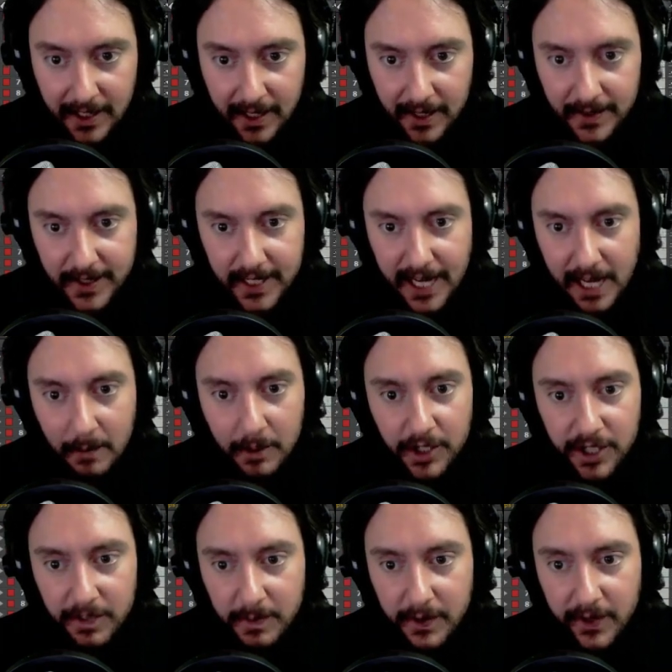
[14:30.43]
And the name would
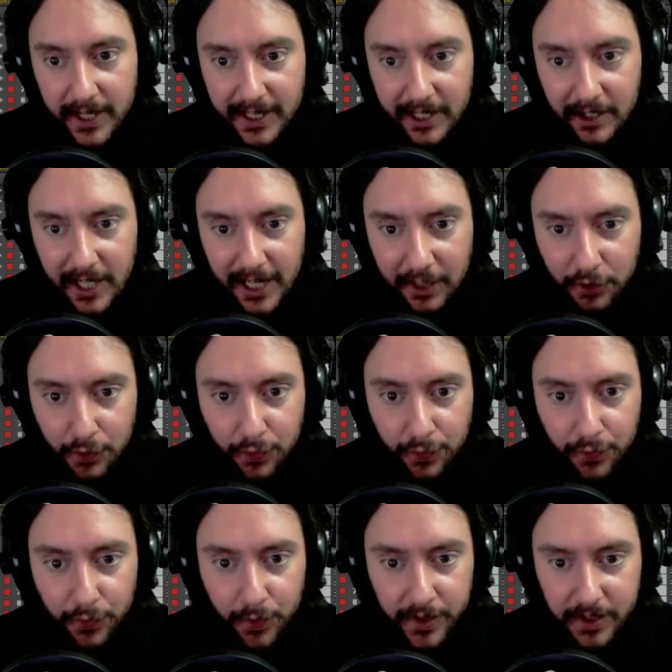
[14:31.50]
just be right there, like,
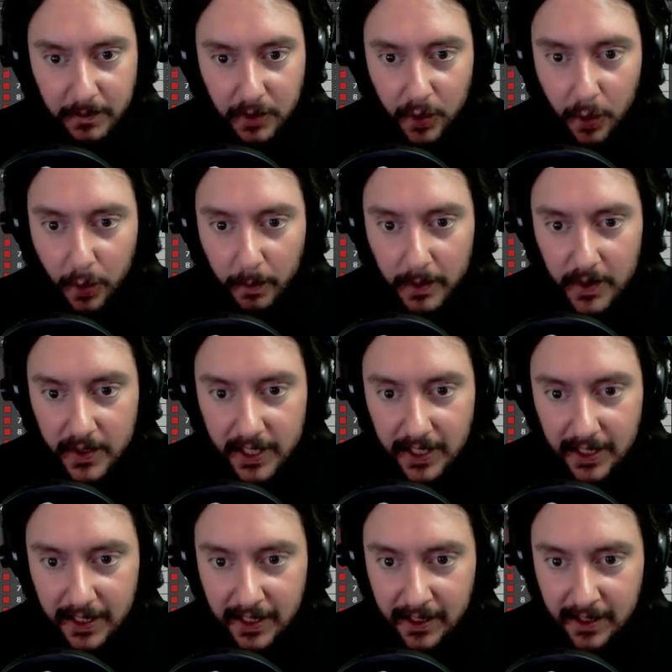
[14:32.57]
with some cool
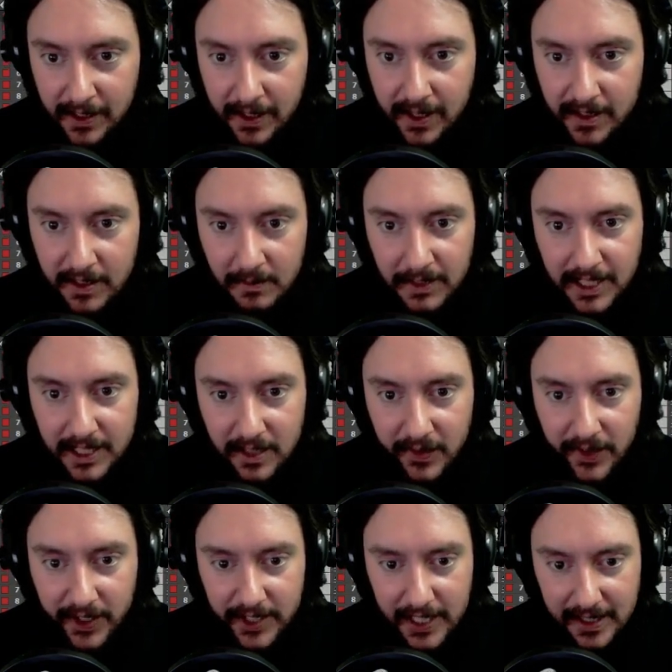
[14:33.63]
music and some lens
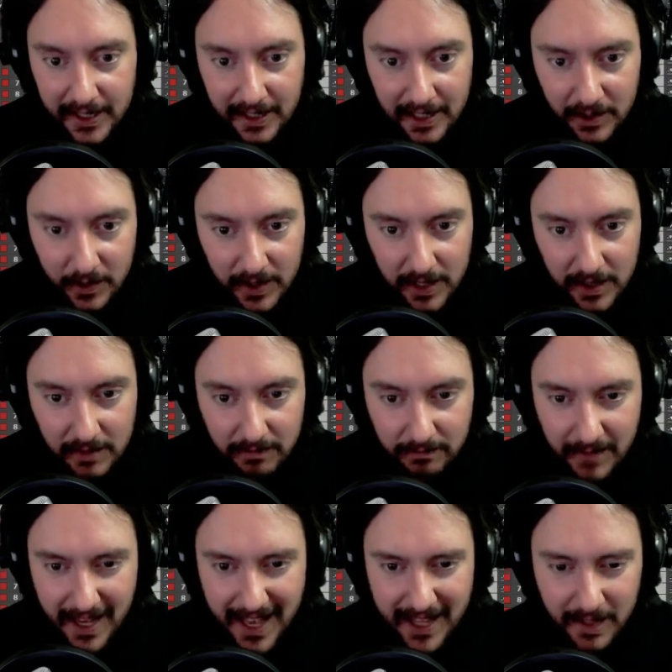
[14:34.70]
flares. I think this one it's
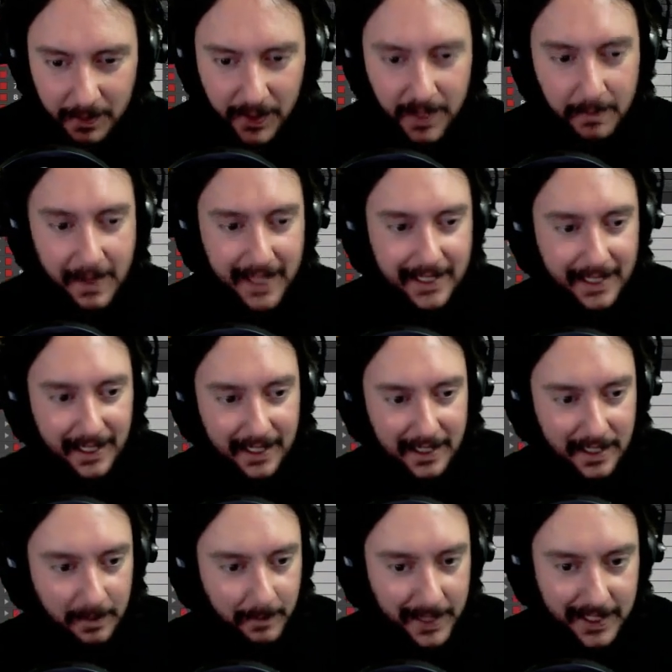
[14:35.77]
pretty basic. It's
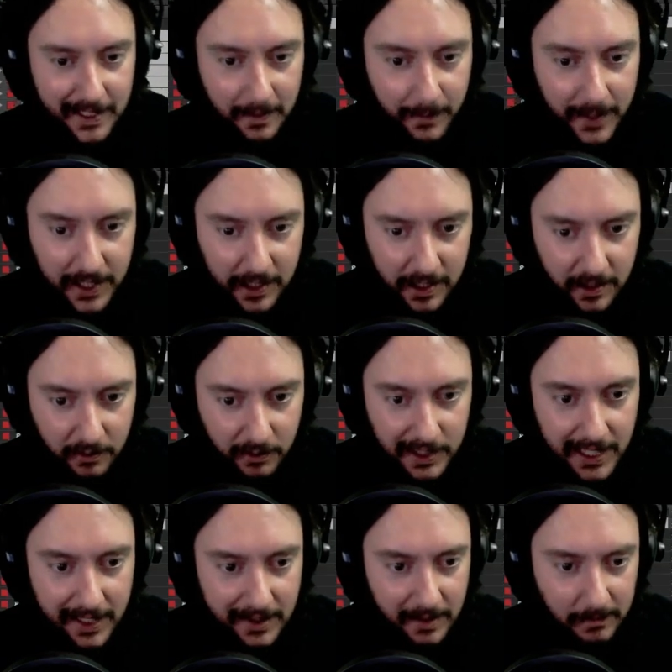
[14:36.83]
a basic bitch. We
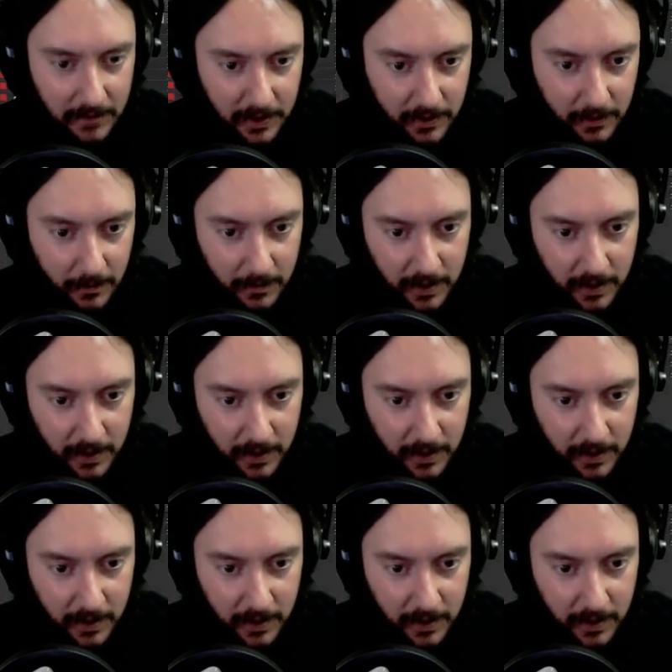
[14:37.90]
like them too.